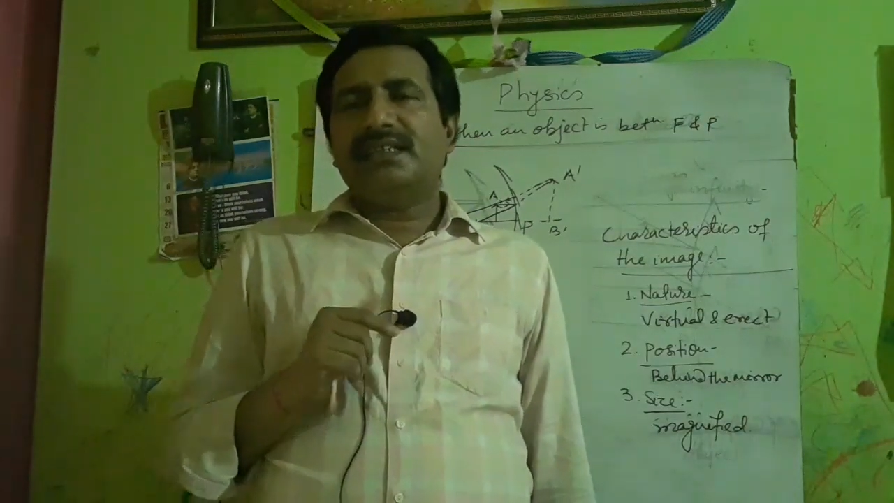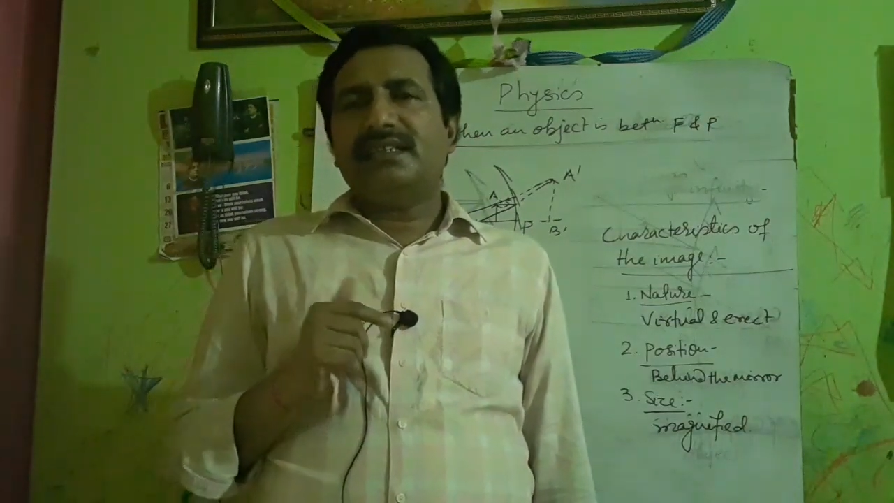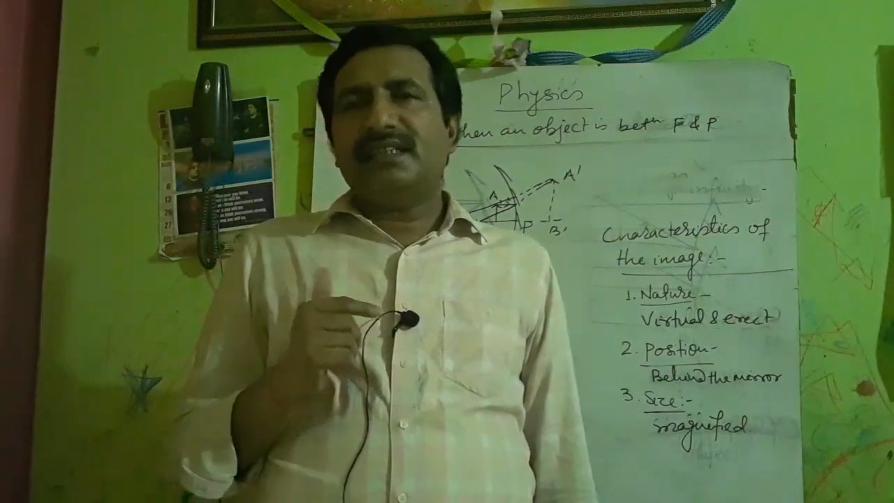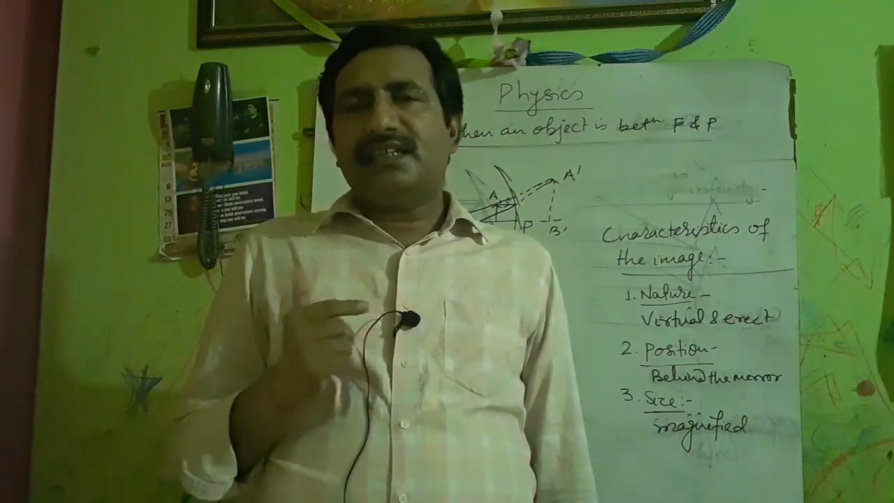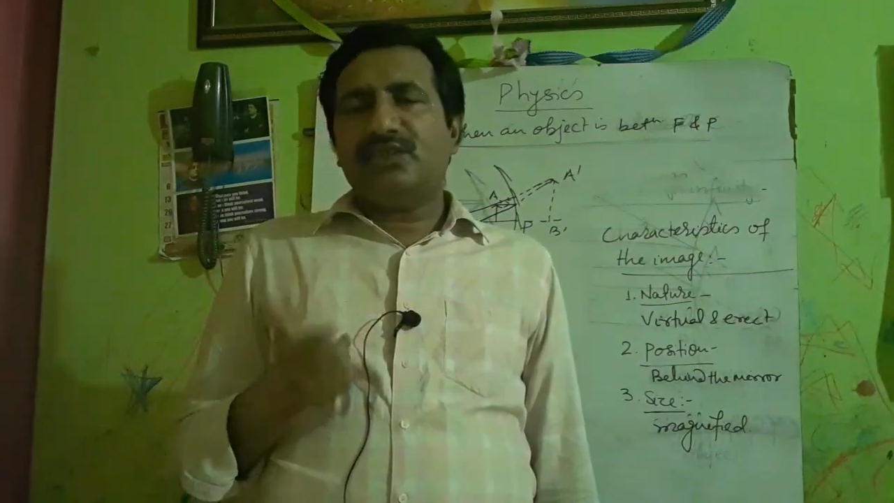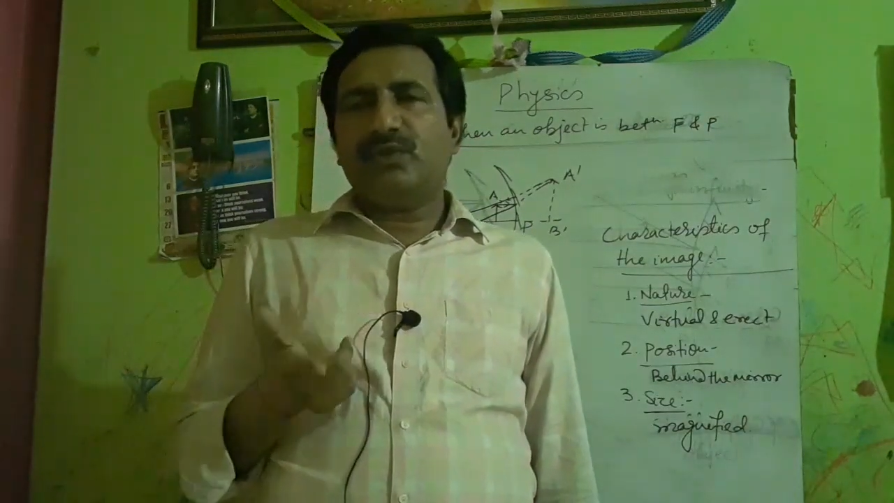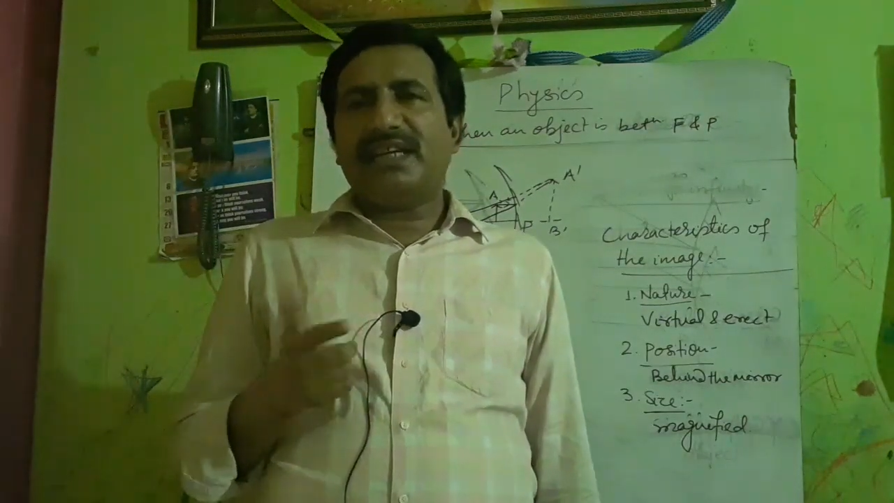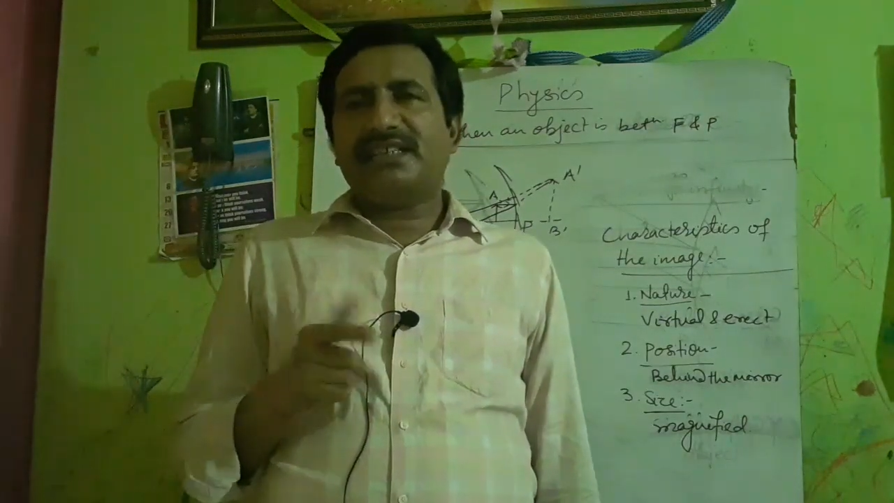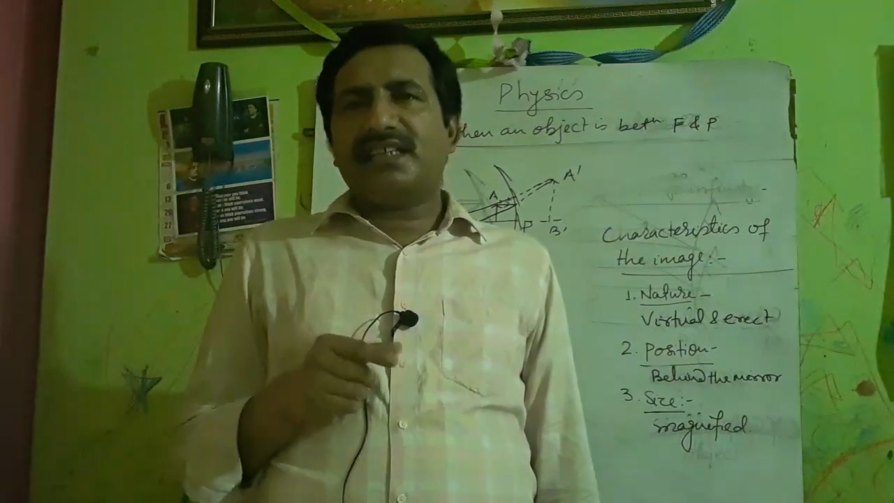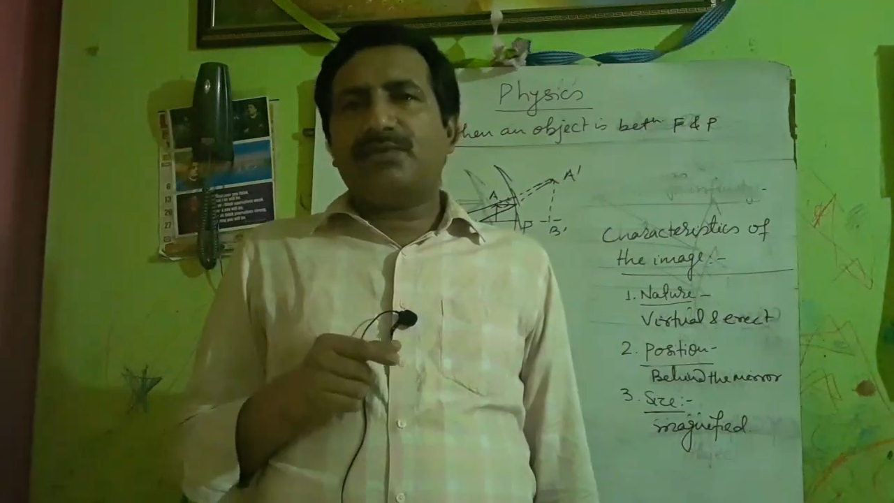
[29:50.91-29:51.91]
In the new
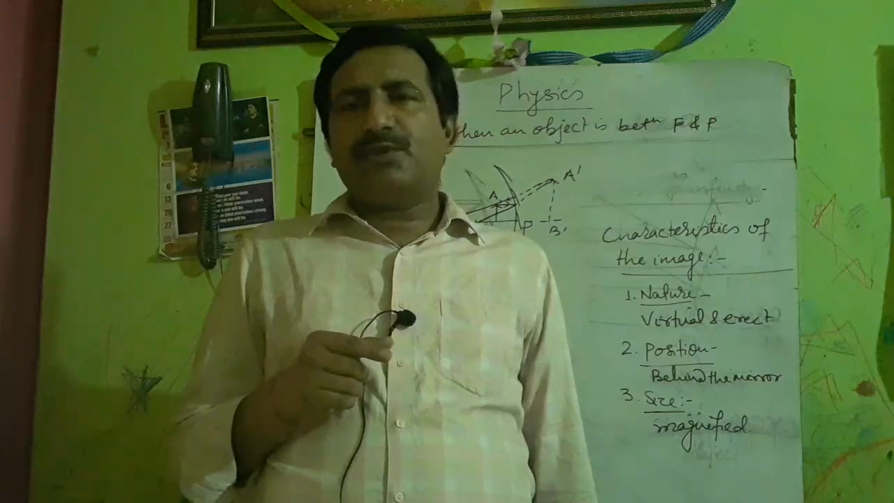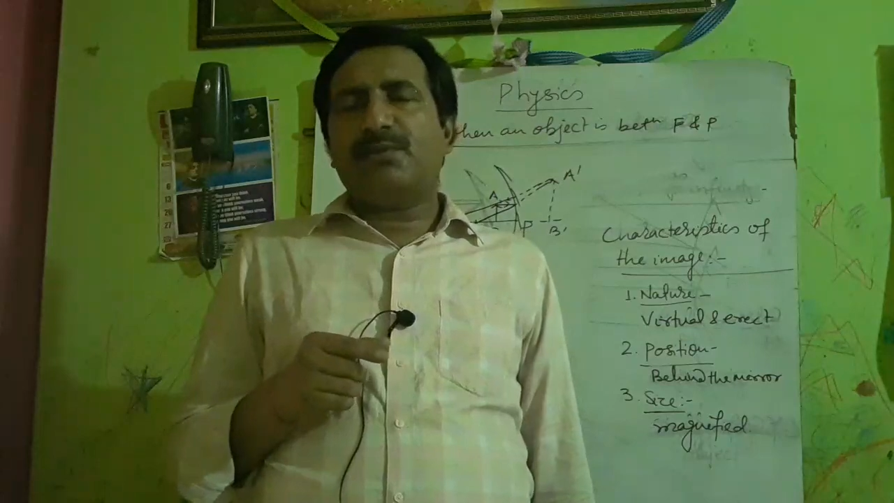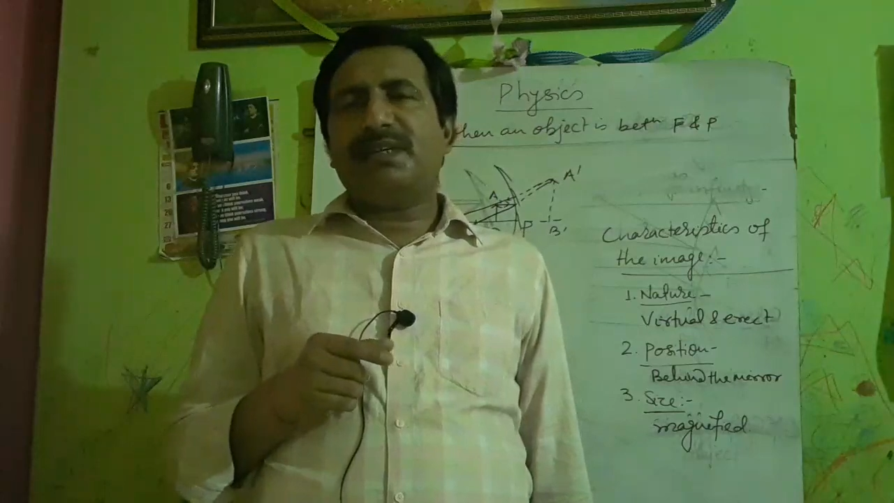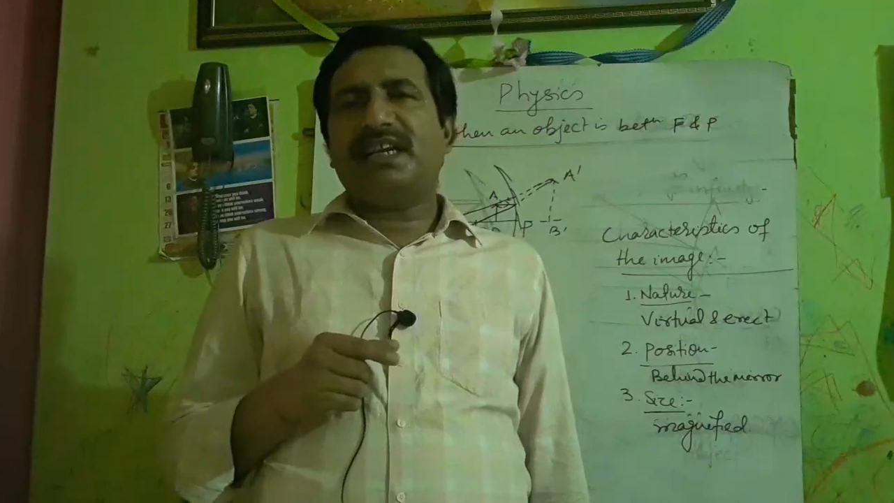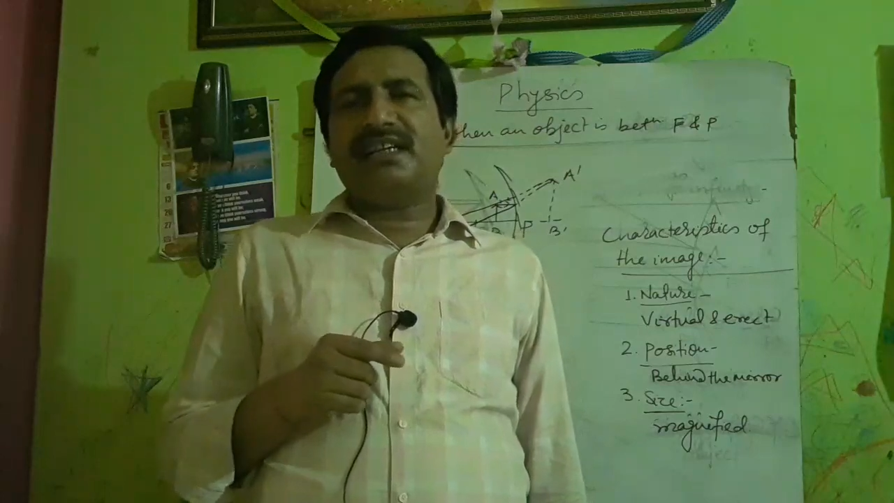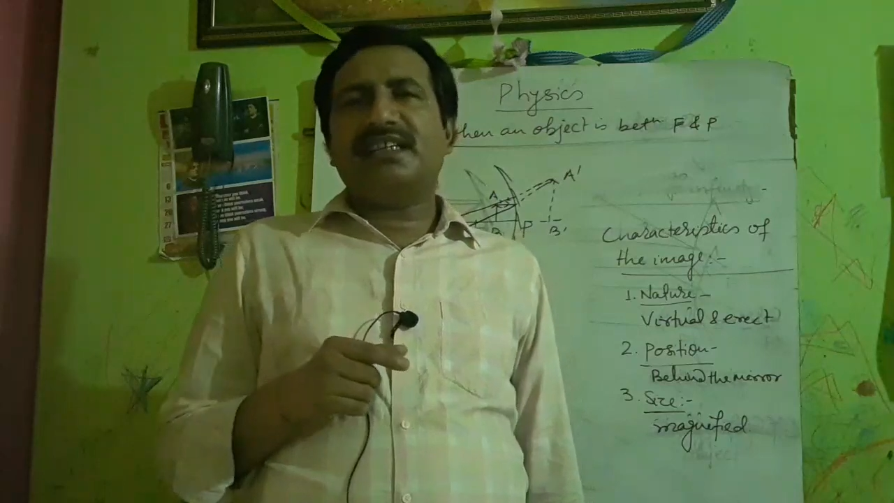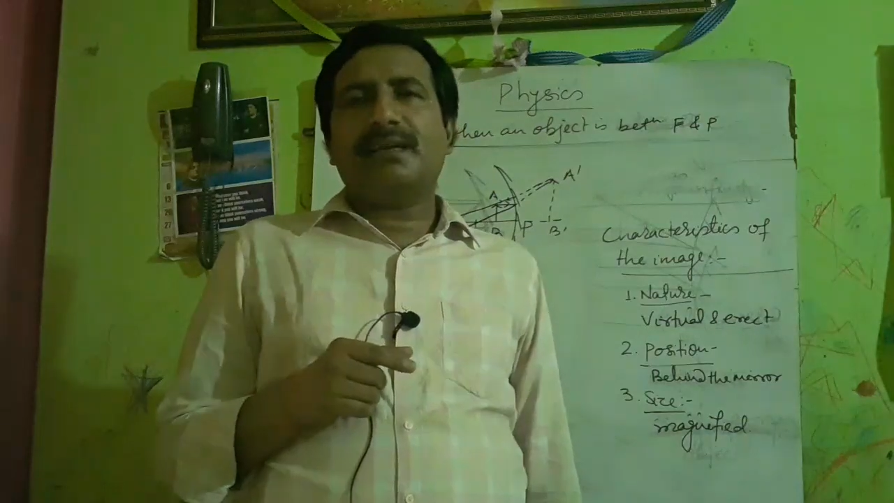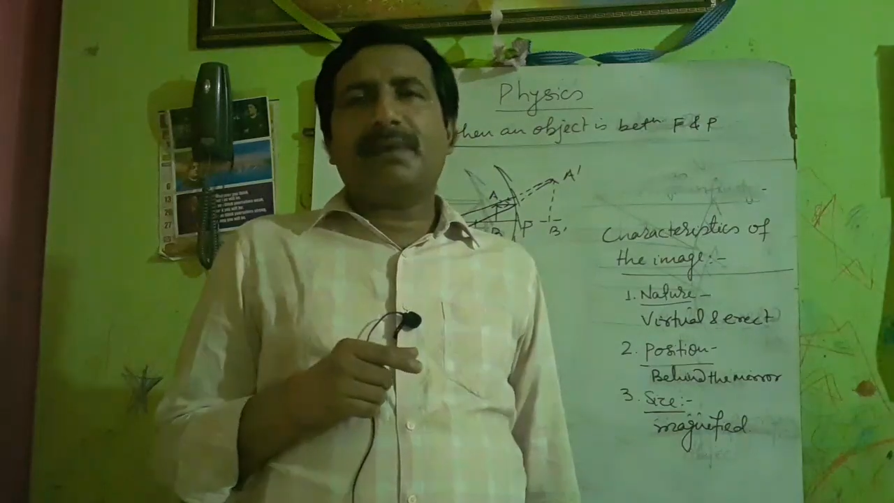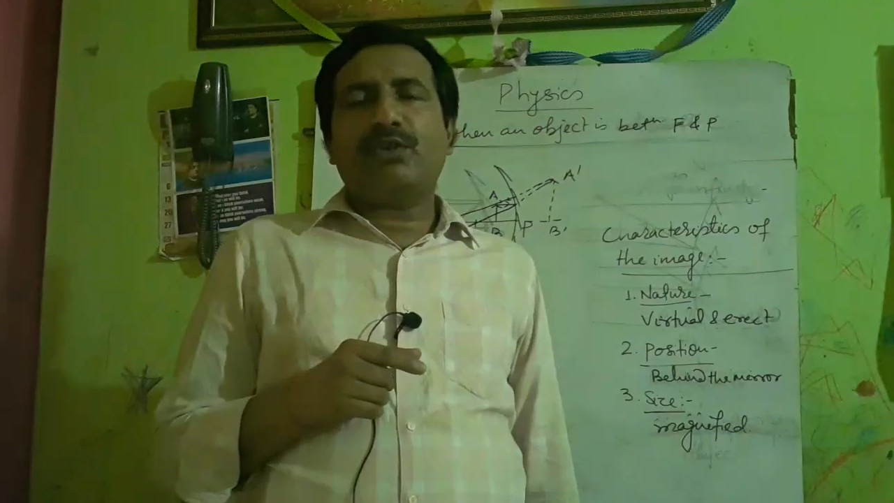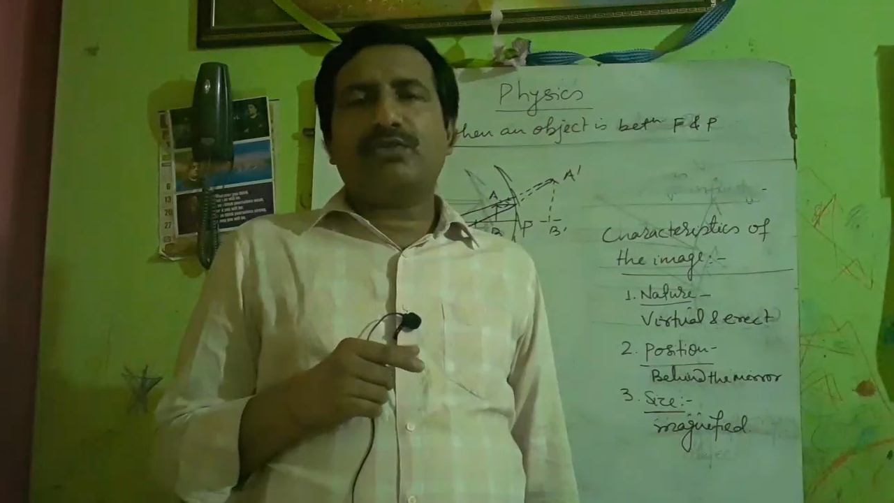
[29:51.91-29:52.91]
lecture, we will be learning
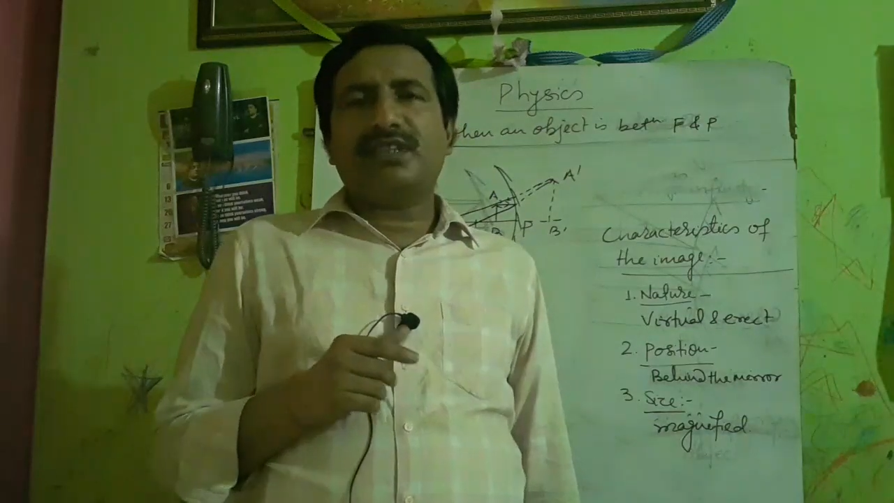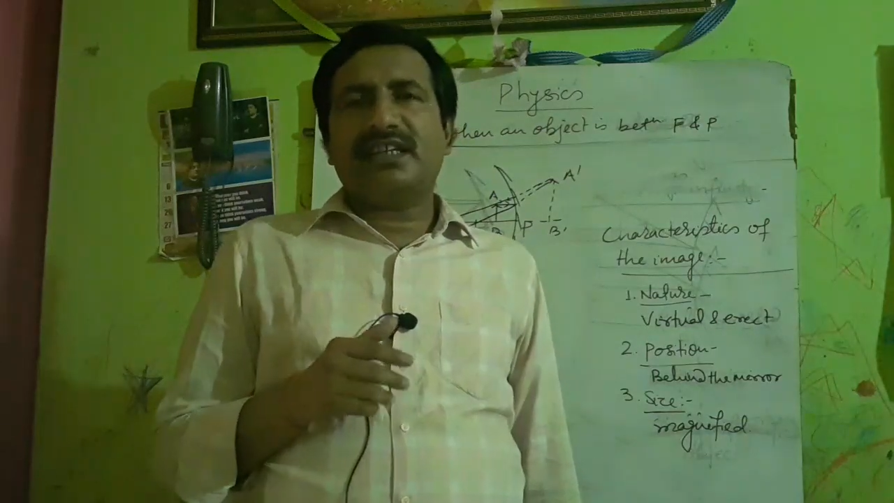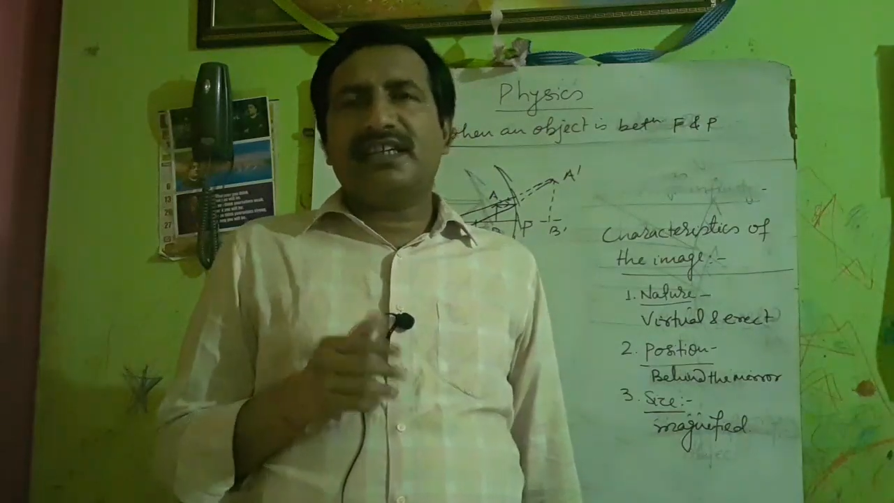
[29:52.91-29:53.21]
about the